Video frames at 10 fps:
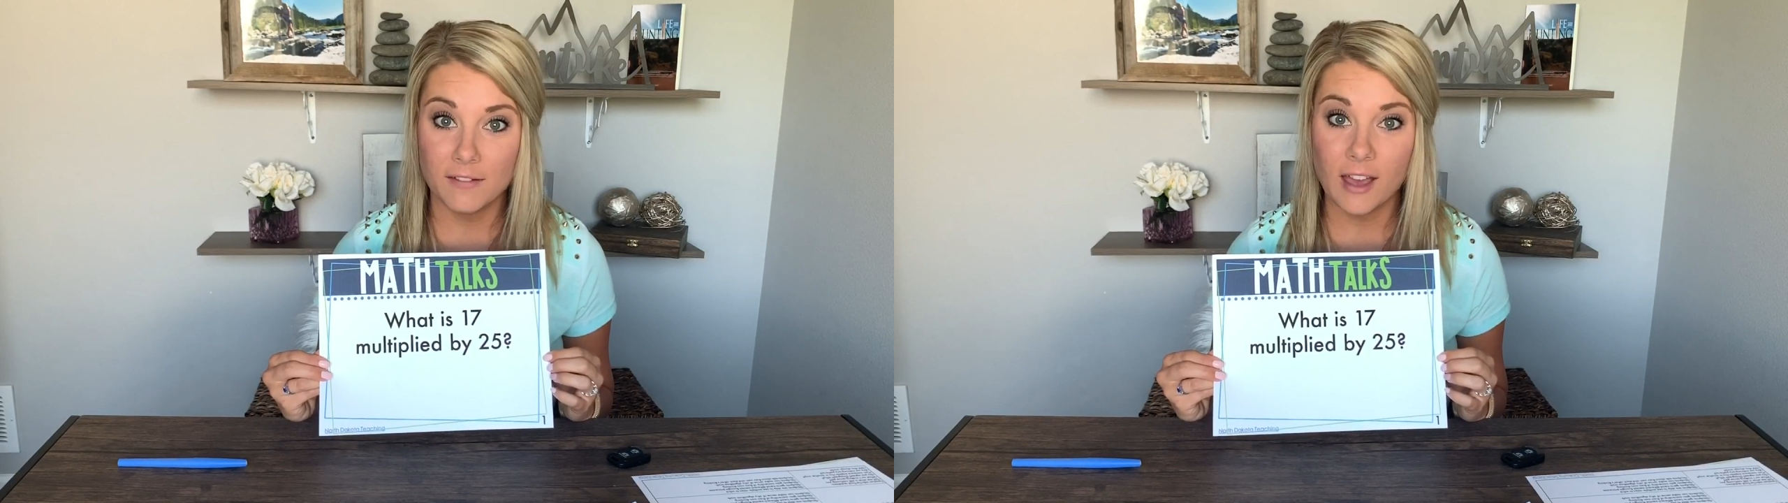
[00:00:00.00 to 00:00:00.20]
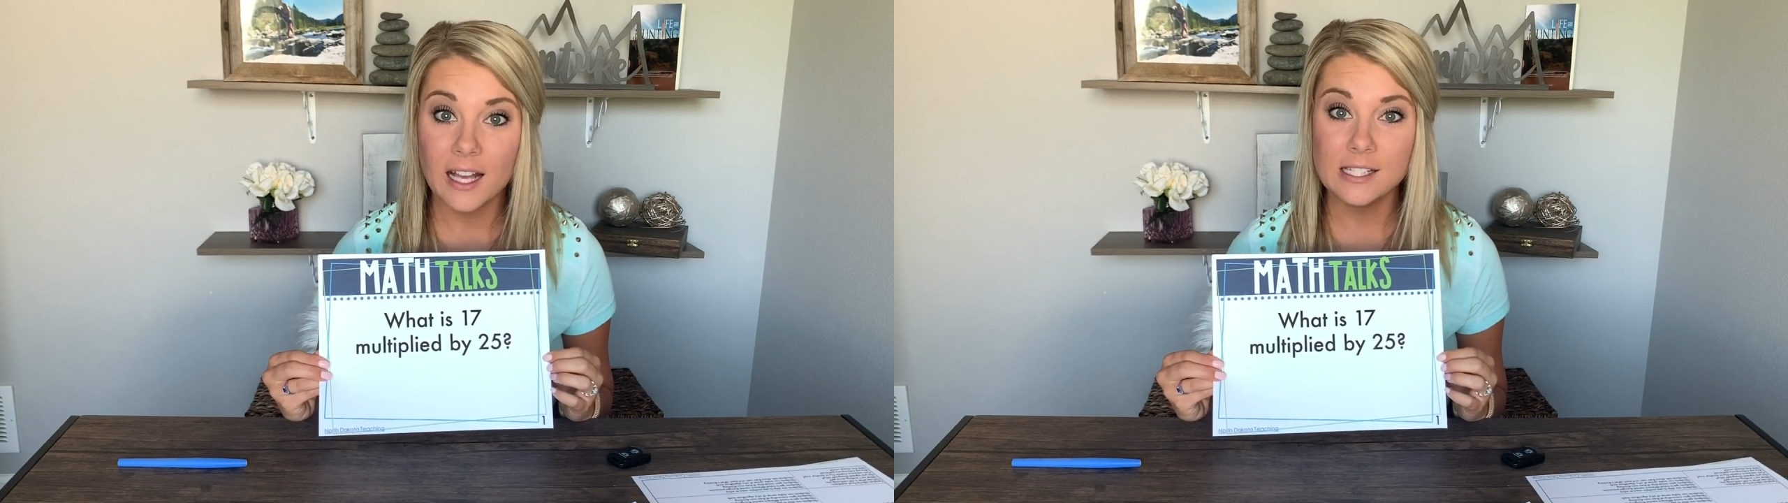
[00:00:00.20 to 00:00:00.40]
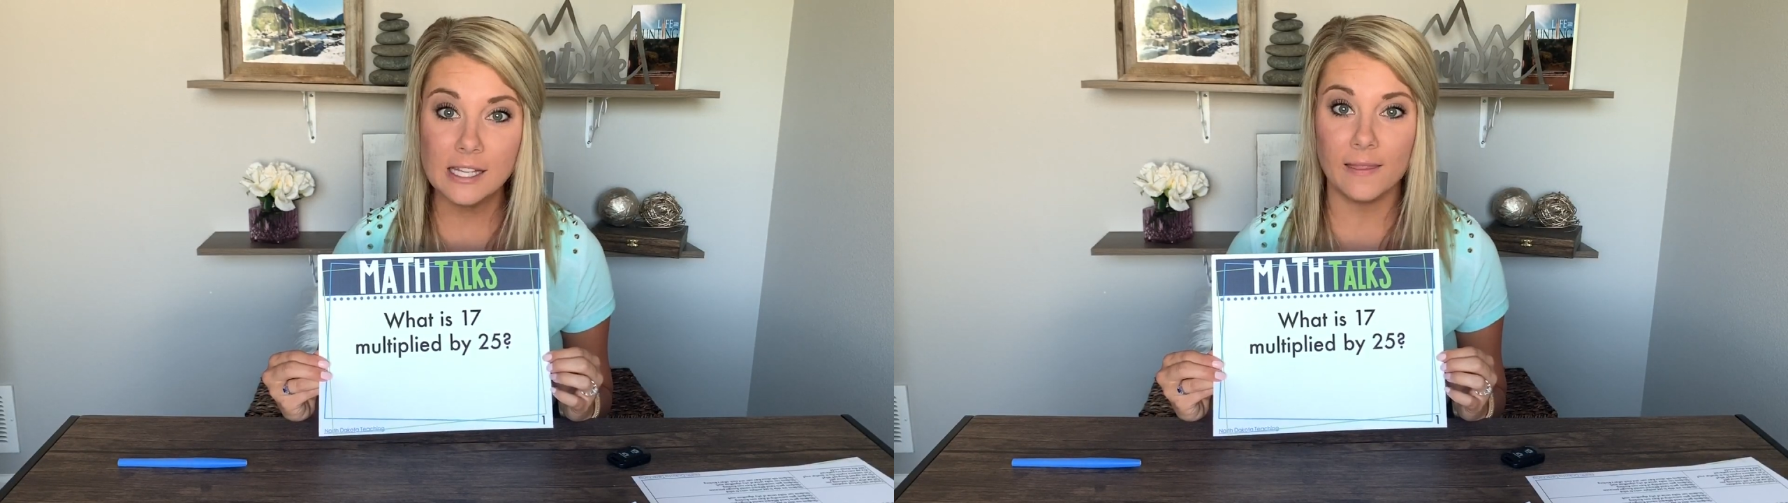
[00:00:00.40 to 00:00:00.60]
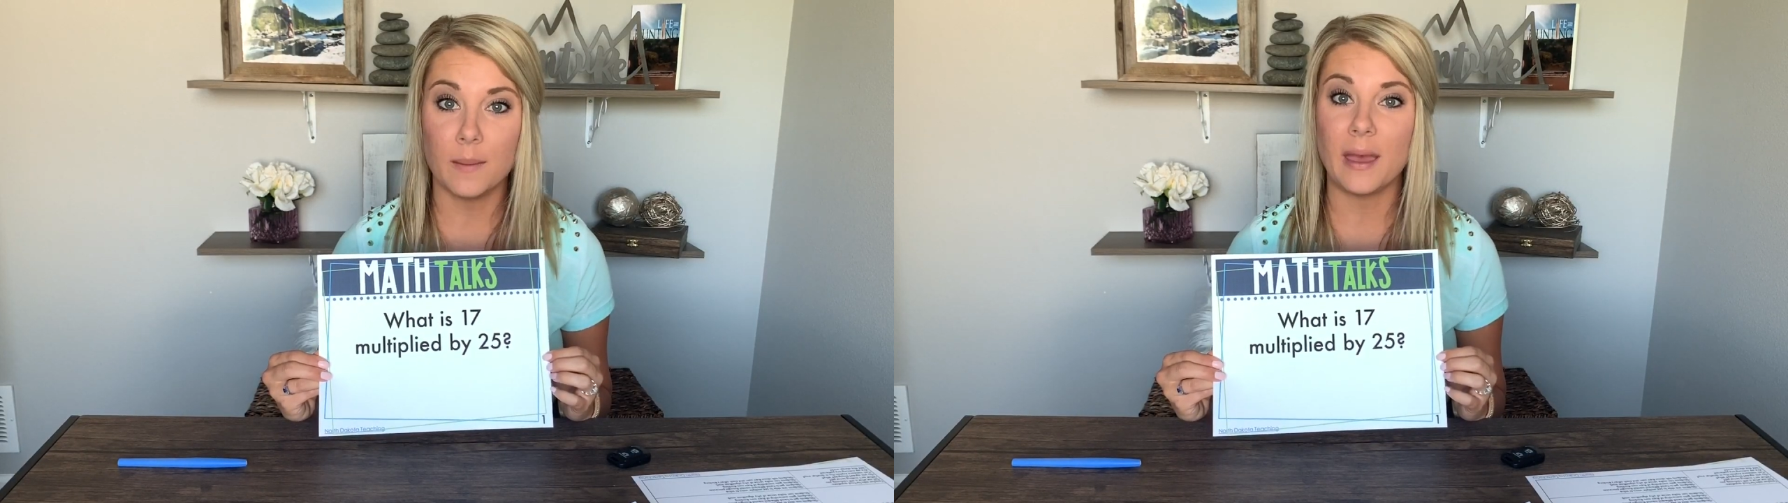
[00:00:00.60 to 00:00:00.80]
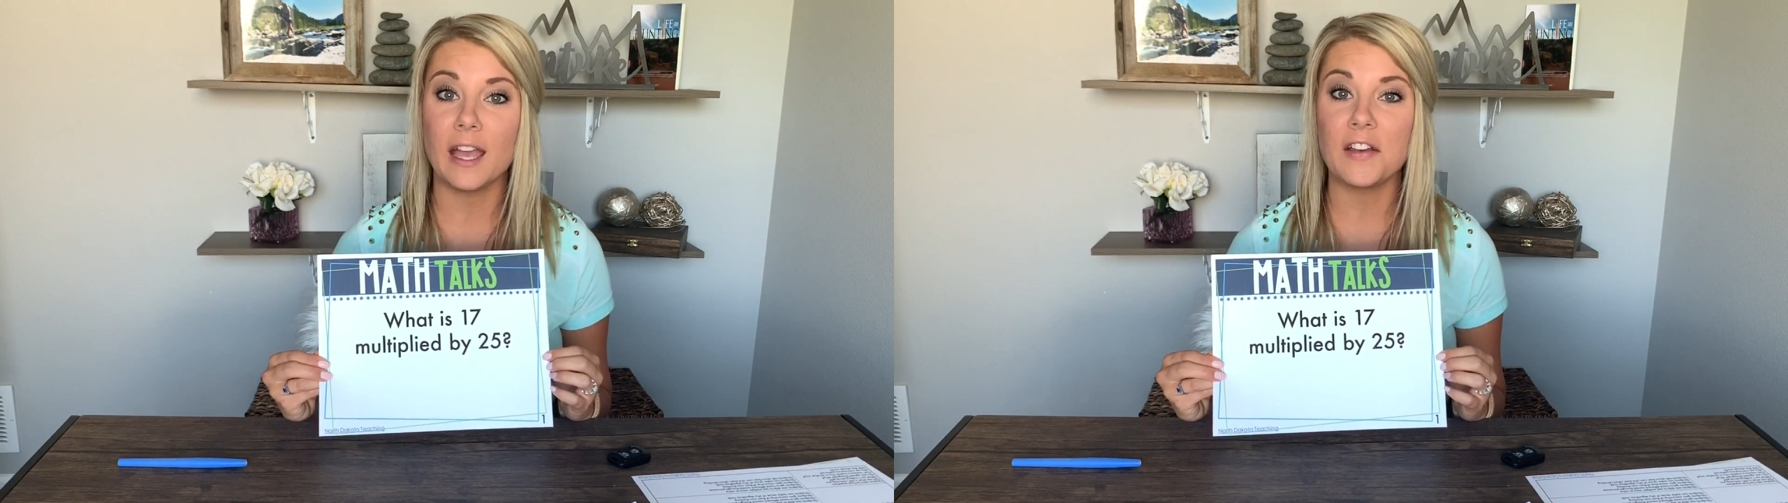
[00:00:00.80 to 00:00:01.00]
facts like
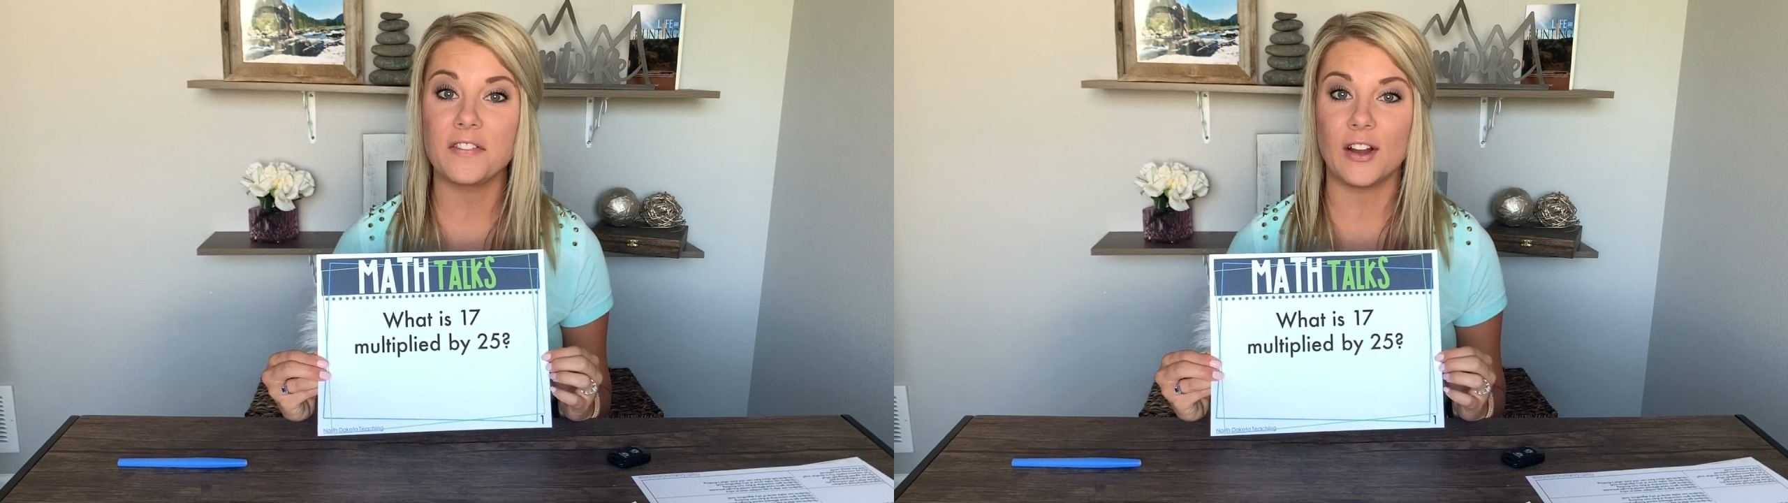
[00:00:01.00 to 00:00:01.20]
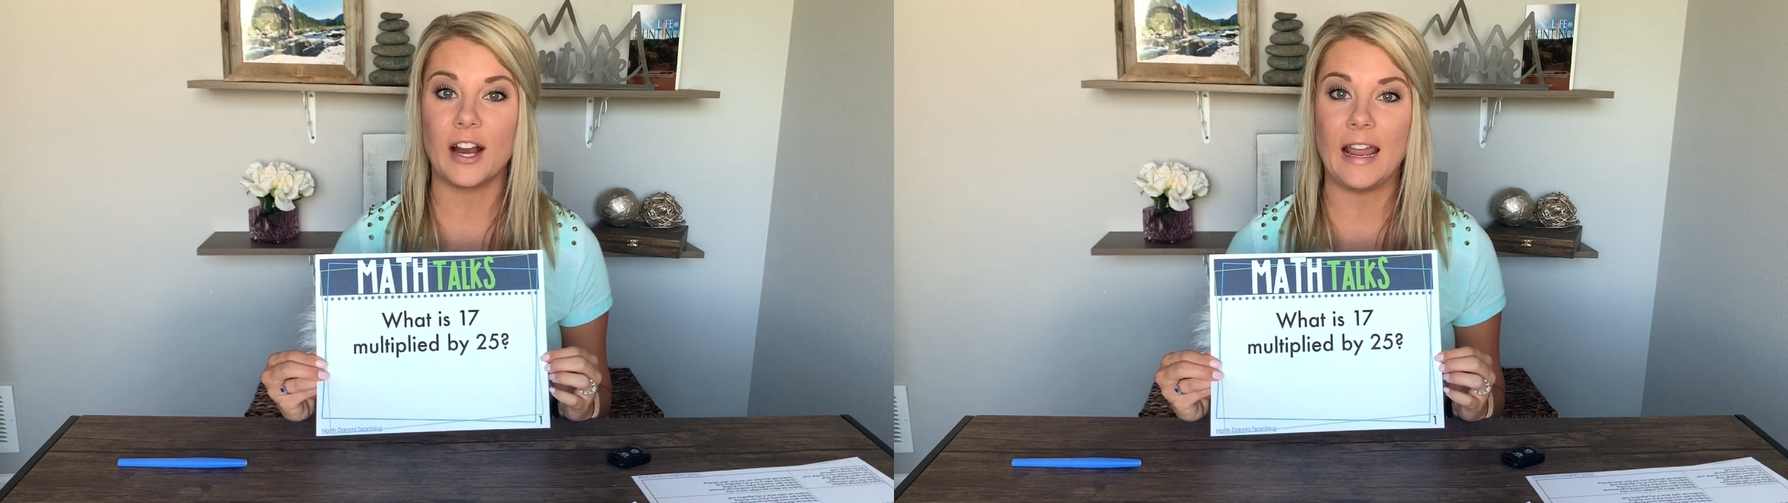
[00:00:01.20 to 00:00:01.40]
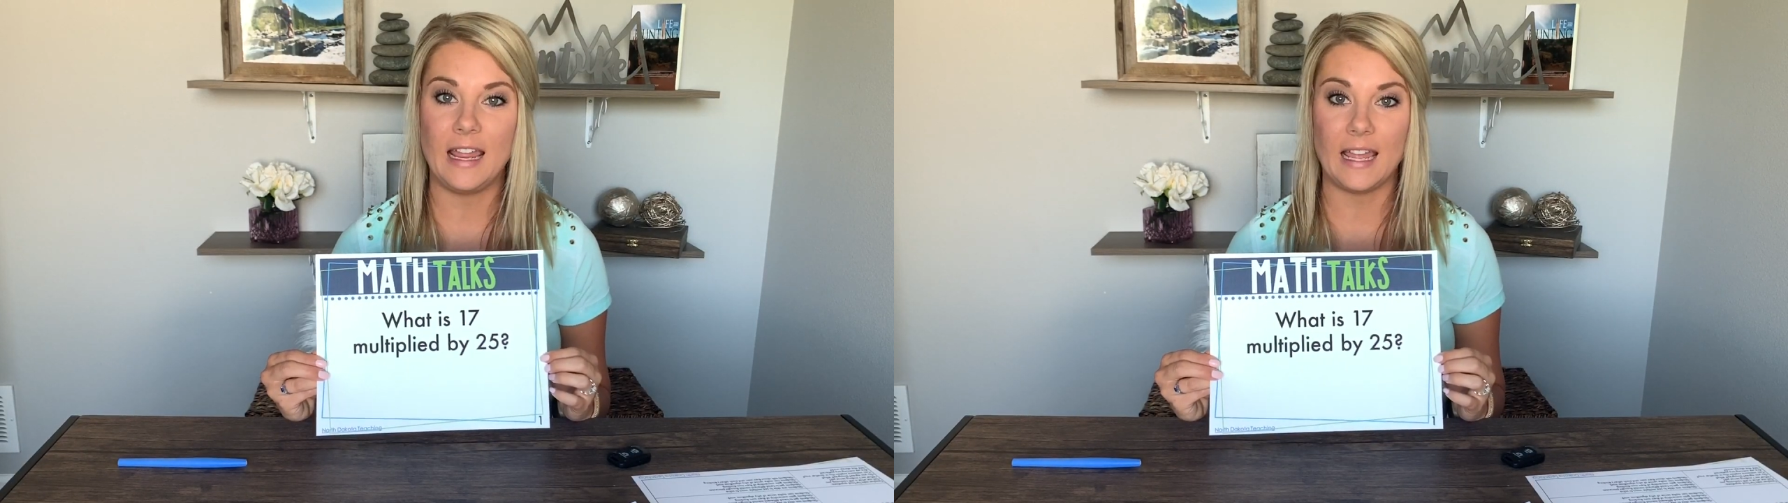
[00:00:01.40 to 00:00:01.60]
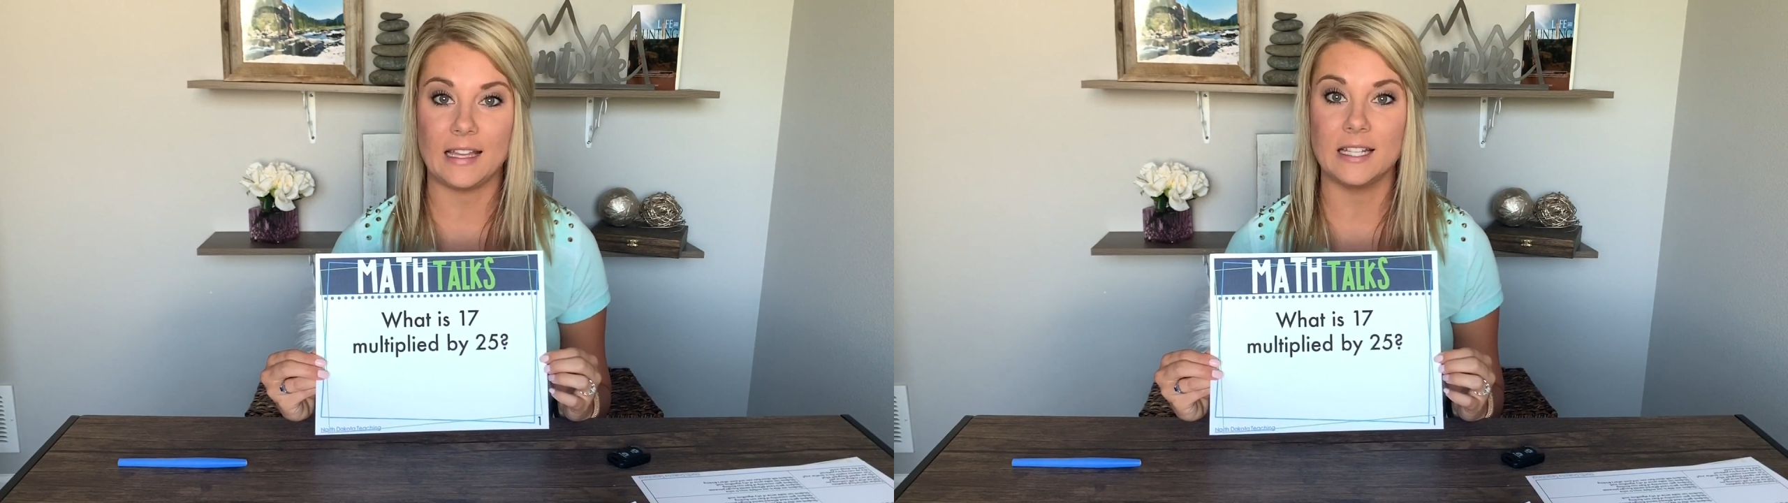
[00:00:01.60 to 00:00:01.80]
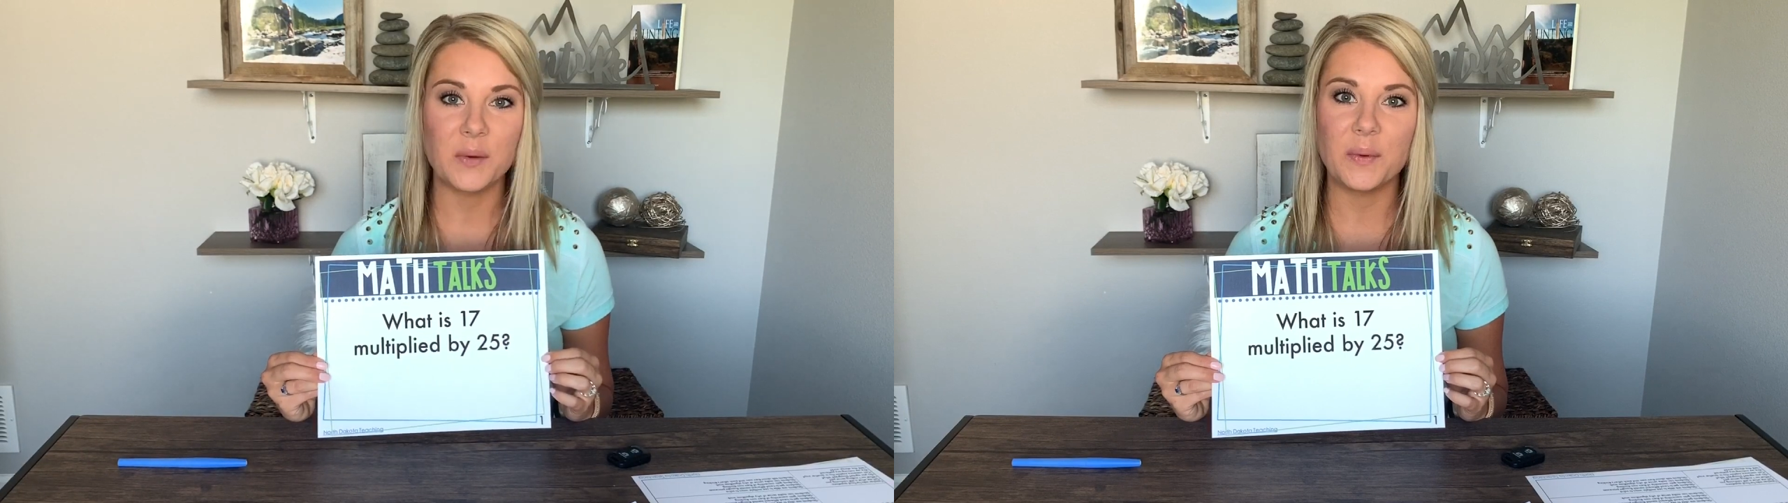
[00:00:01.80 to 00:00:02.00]
the back of our hand.